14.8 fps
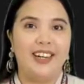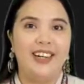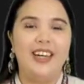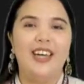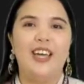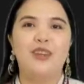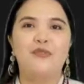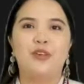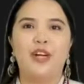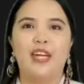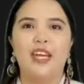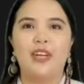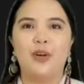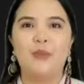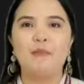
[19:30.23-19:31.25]
And for
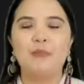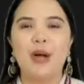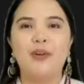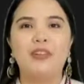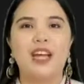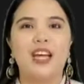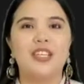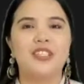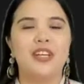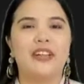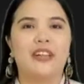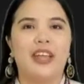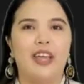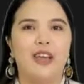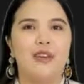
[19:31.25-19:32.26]
a compound
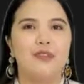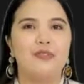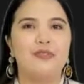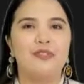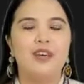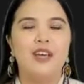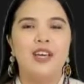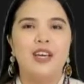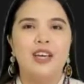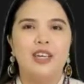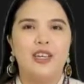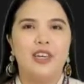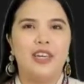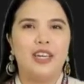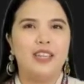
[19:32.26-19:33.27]
adjective,
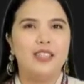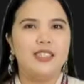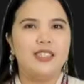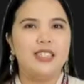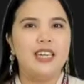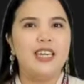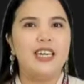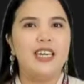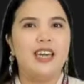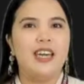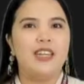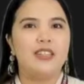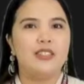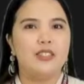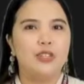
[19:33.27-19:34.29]
you can see
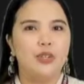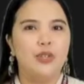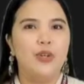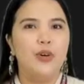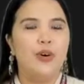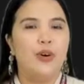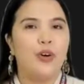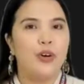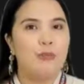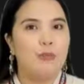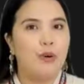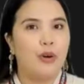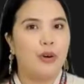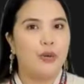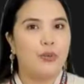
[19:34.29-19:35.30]
a two or
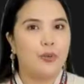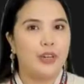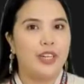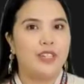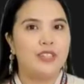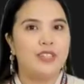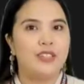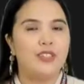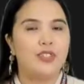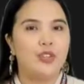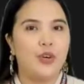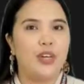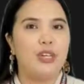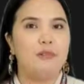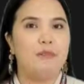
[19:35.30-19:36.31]
more words
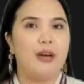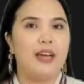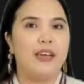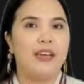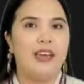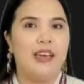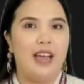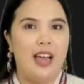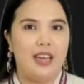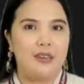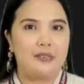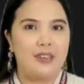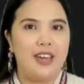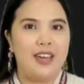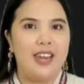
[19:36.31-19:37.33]
joined by a
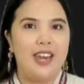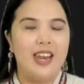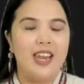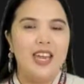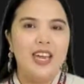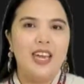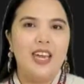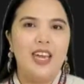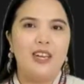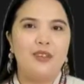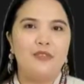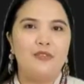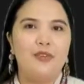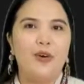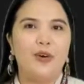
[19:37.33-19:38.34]
hyphen.
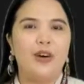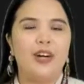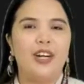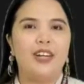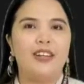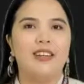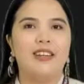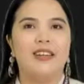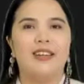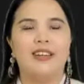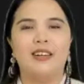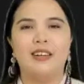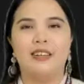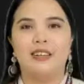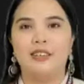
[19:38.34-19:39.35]
And for
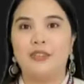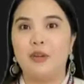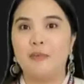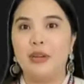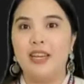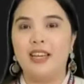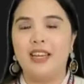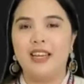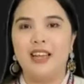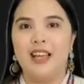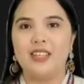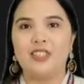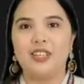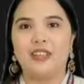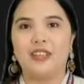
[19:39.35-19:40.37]
the remaining
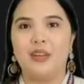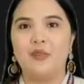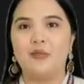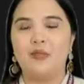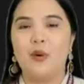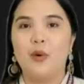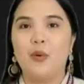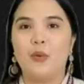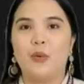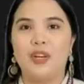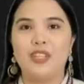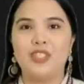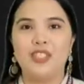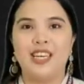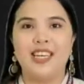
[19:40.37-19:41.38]
adjective,
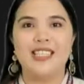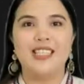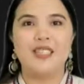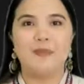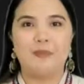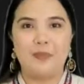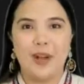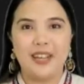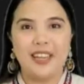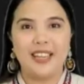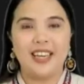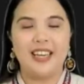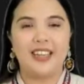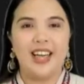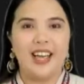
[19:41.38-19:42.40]
which is the
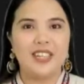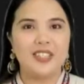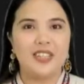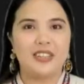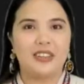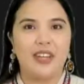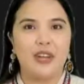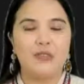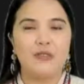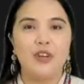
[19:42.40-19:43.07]
predicate adjective,